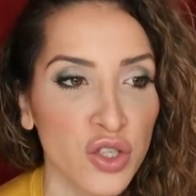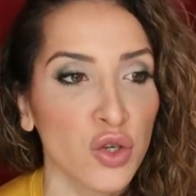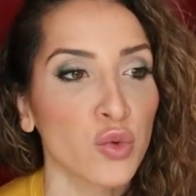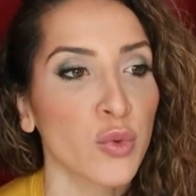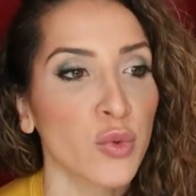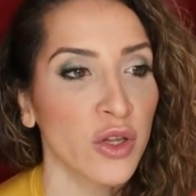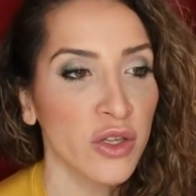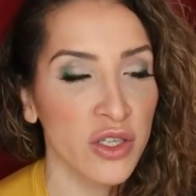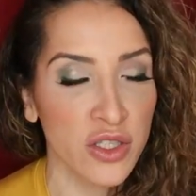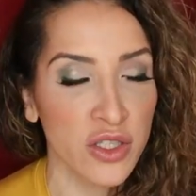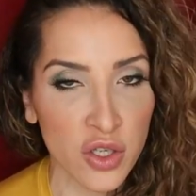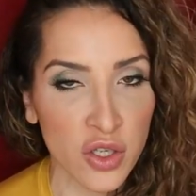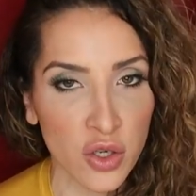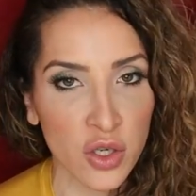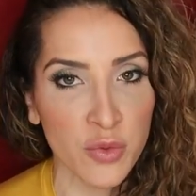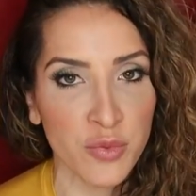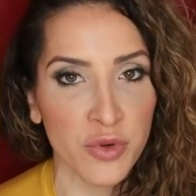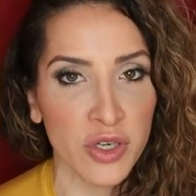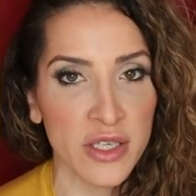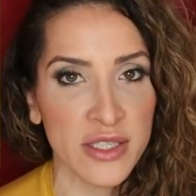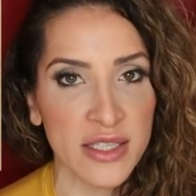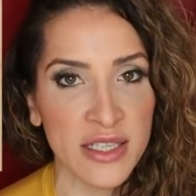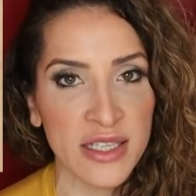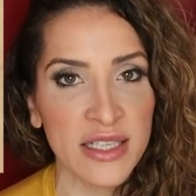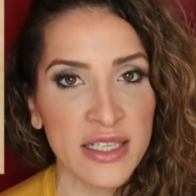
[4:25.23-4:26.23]
You're willing to go to
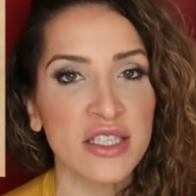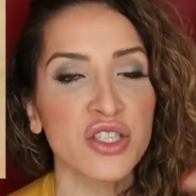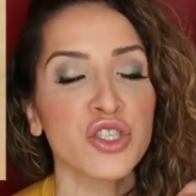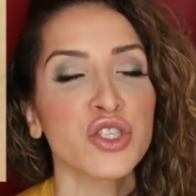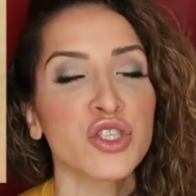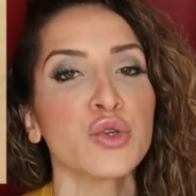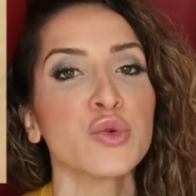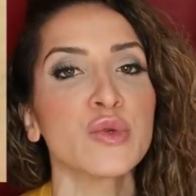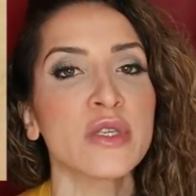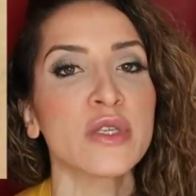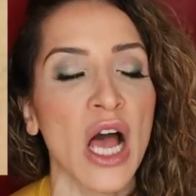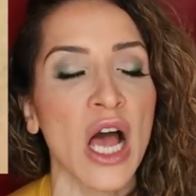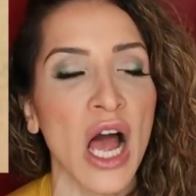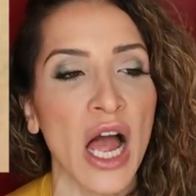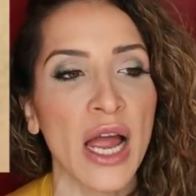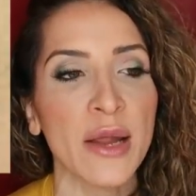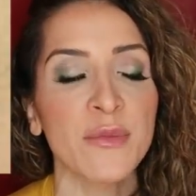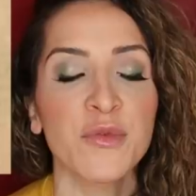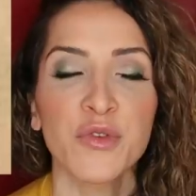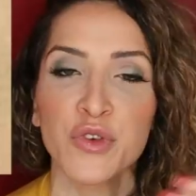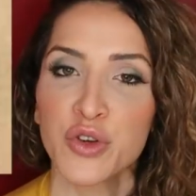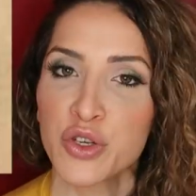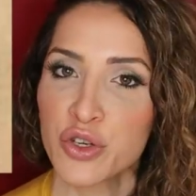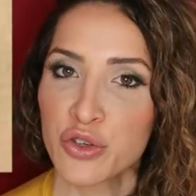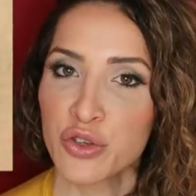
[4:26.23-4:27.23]
prison and do time
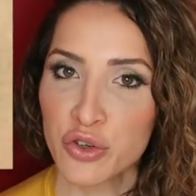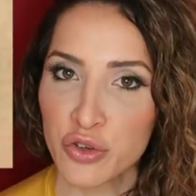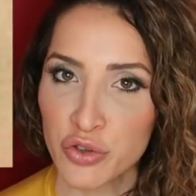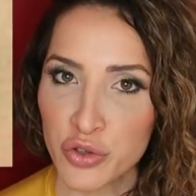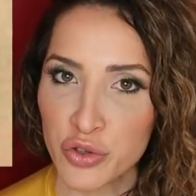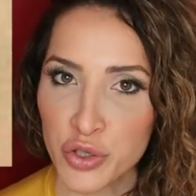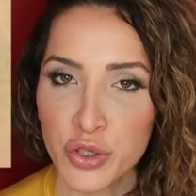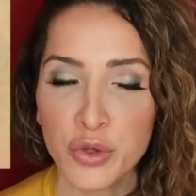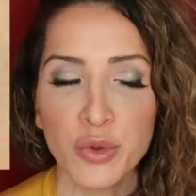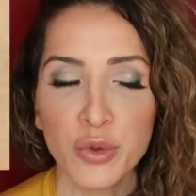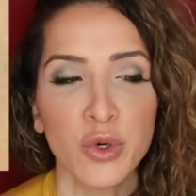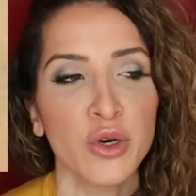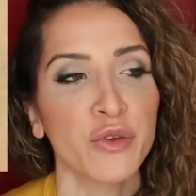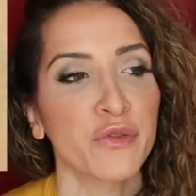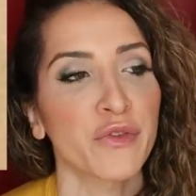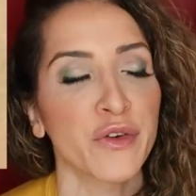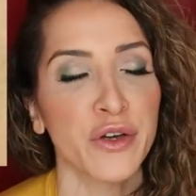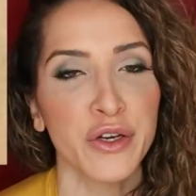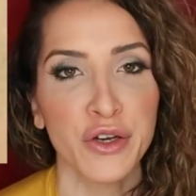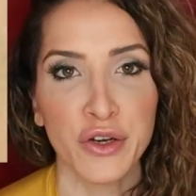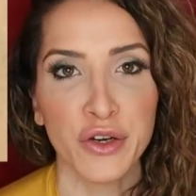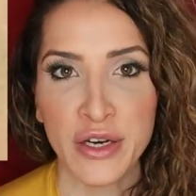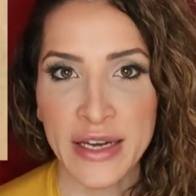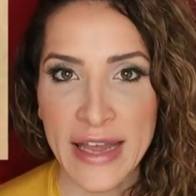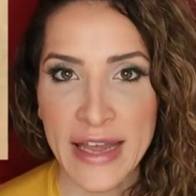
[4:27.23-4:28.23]
for your crew or for
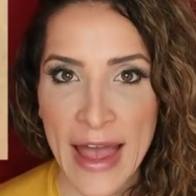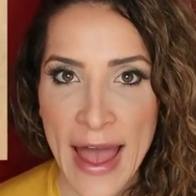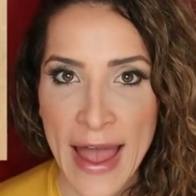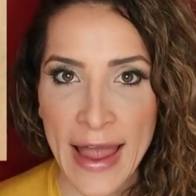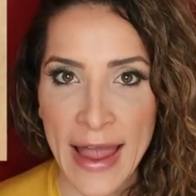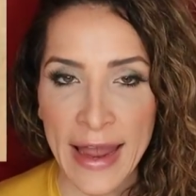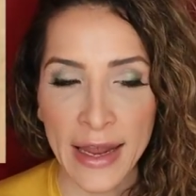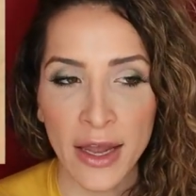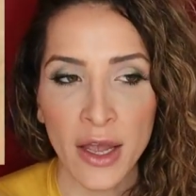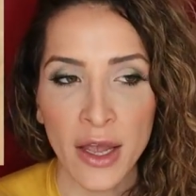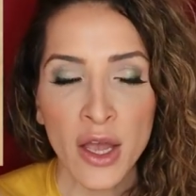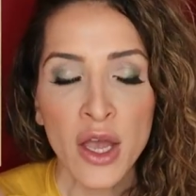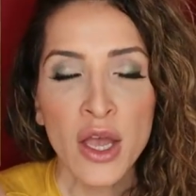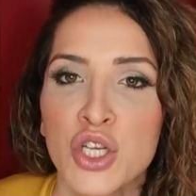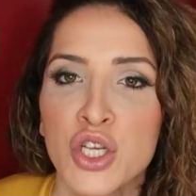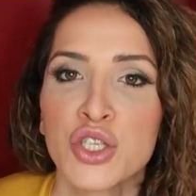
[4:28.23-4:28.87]
your gang.